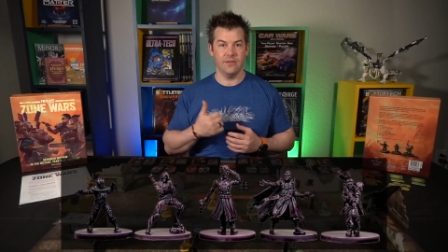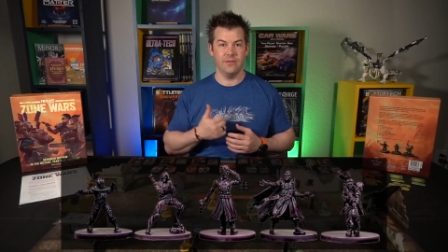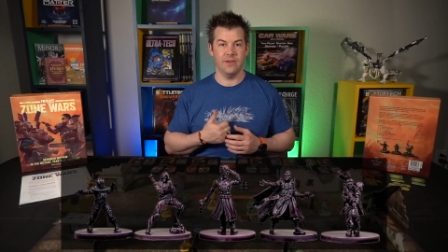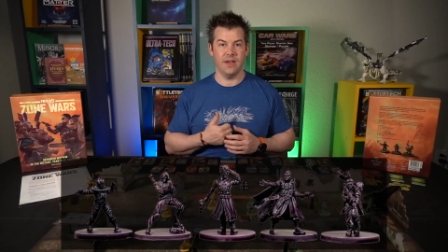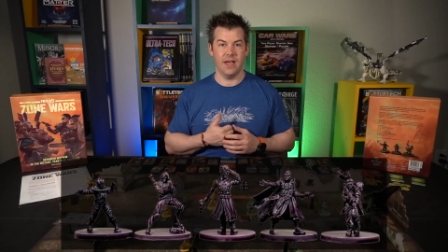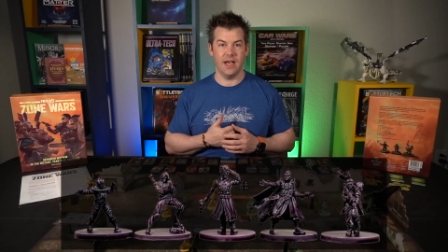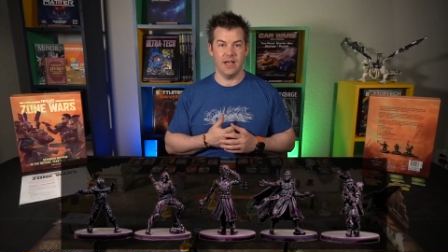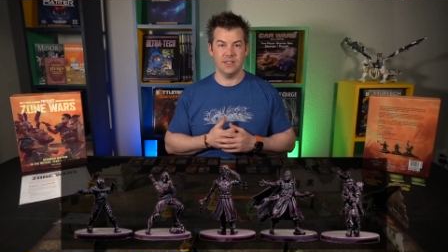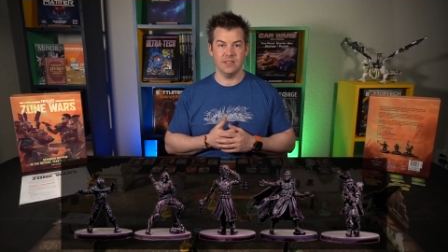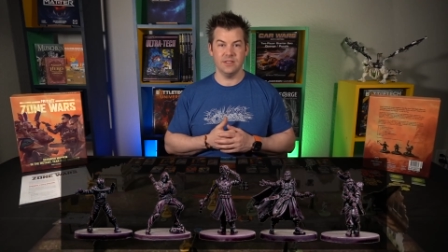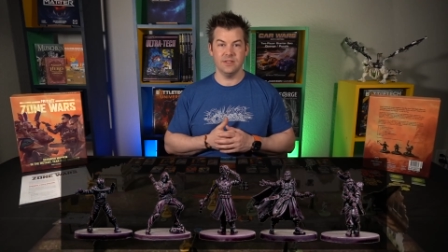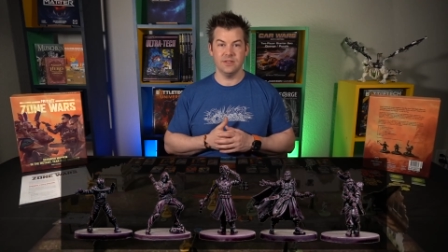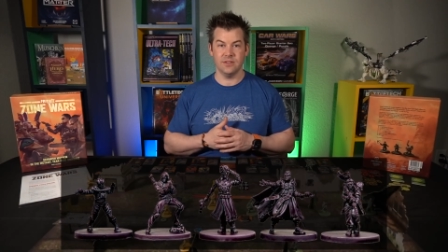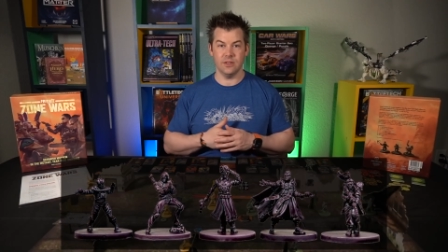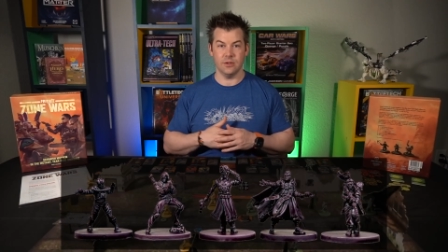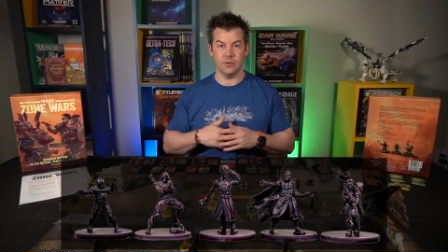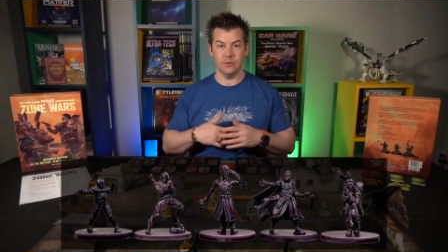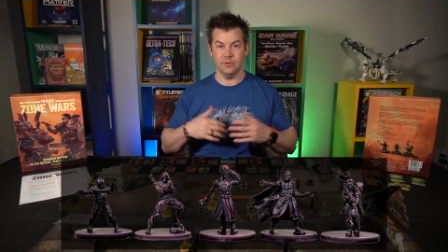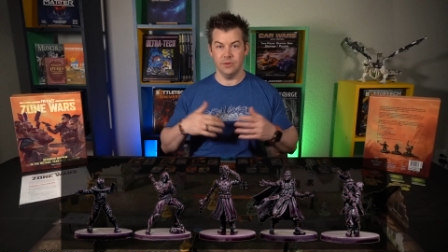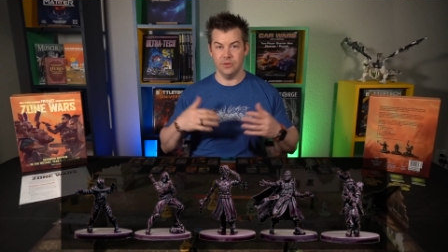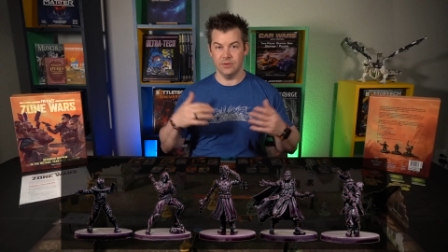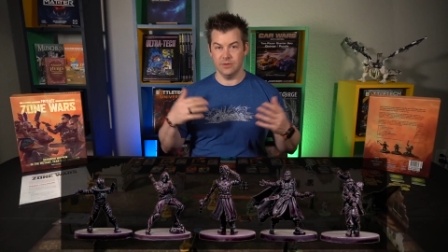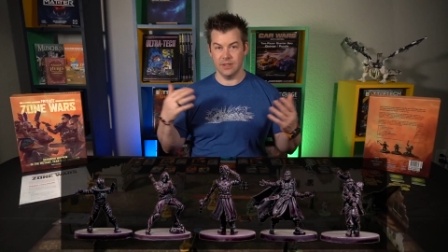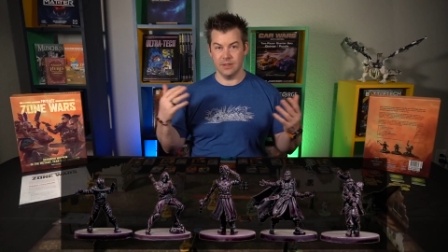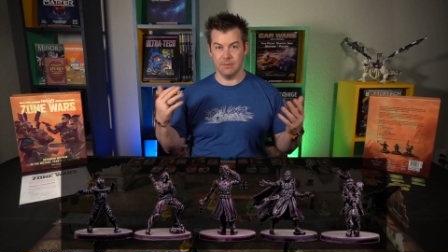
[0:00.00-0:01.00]
faction, so
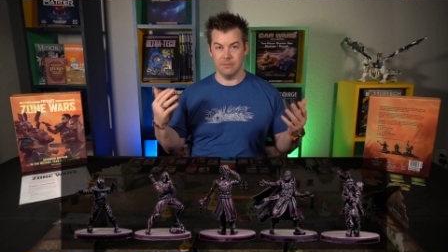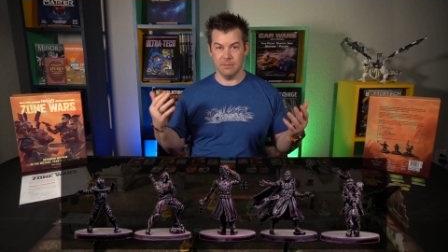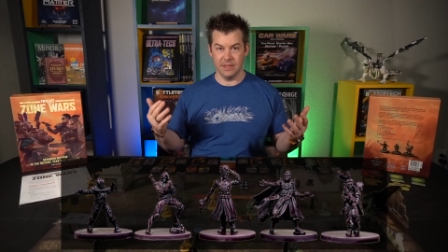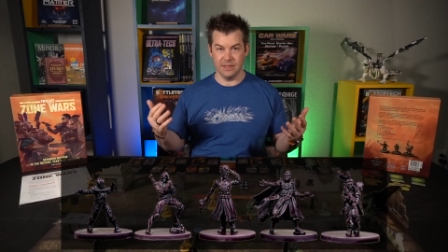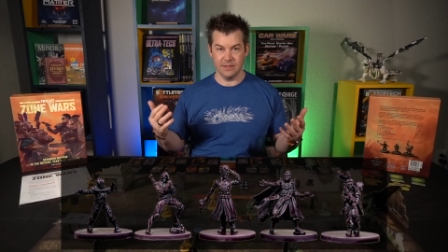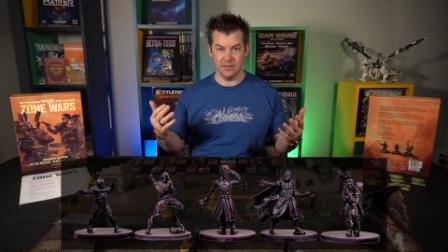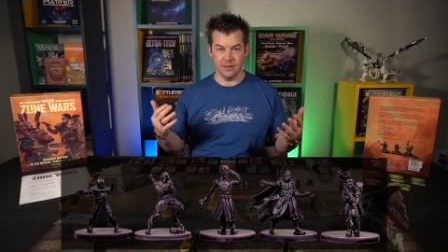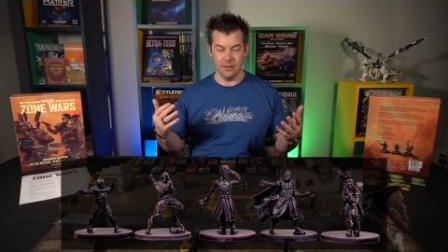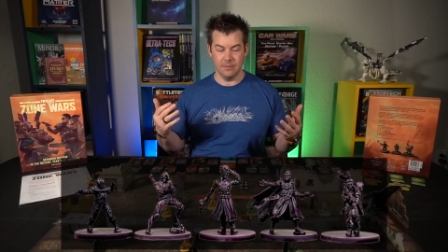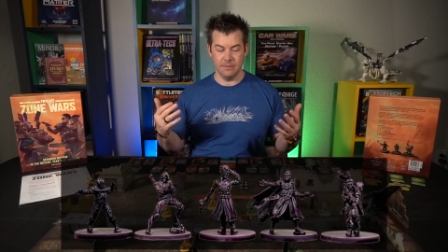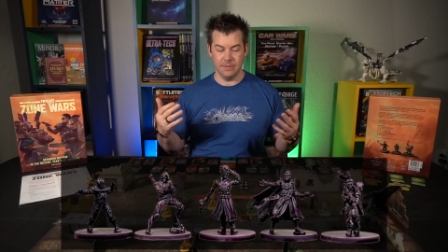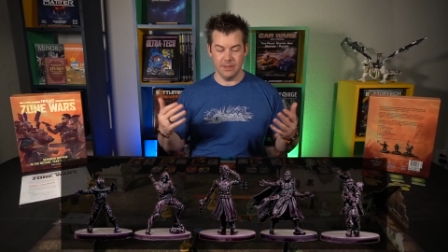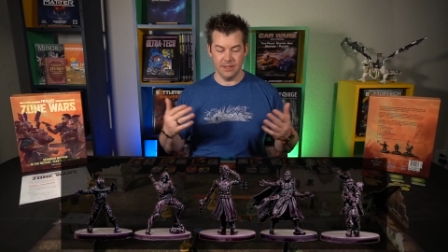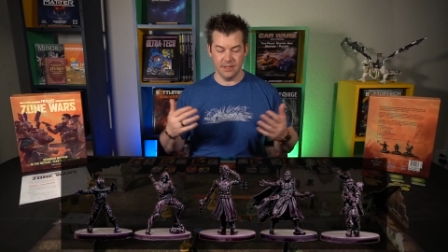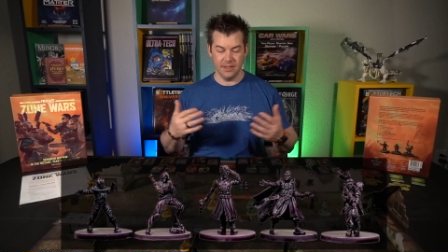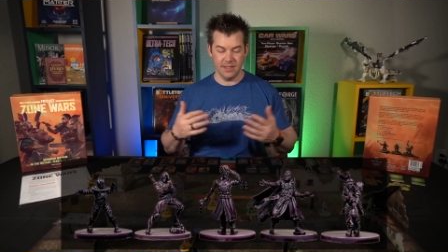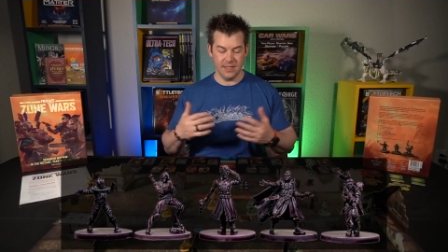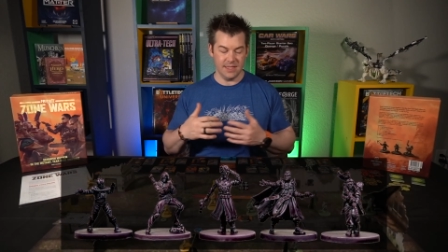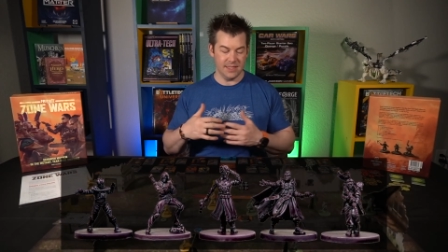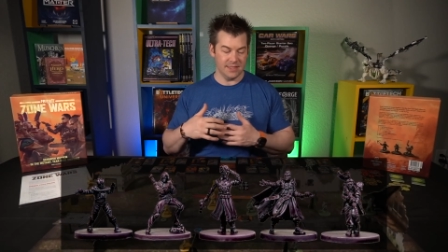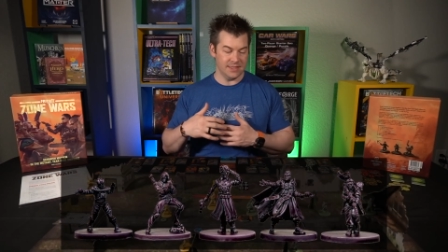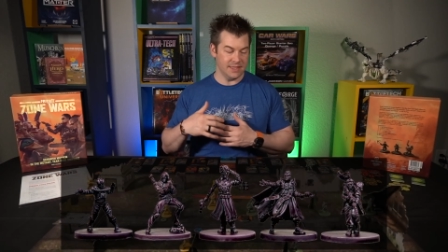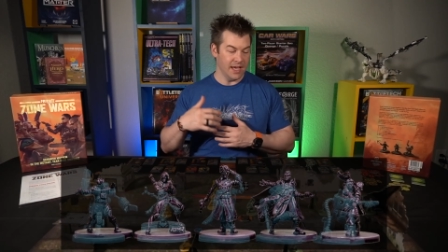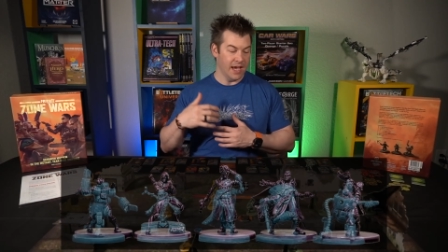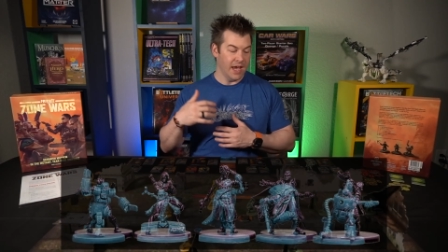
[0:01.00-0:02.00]
using mental
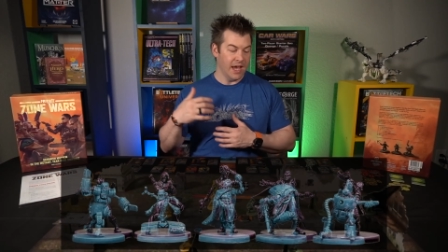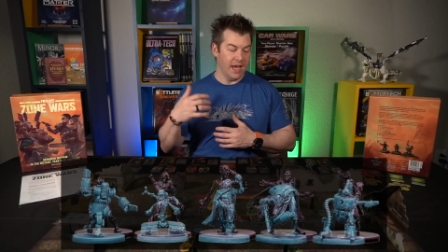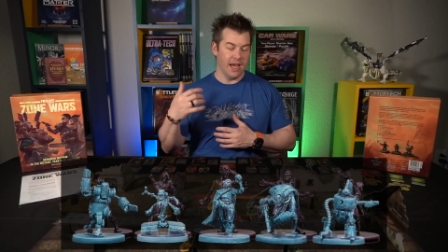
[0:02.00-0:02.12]
abilities,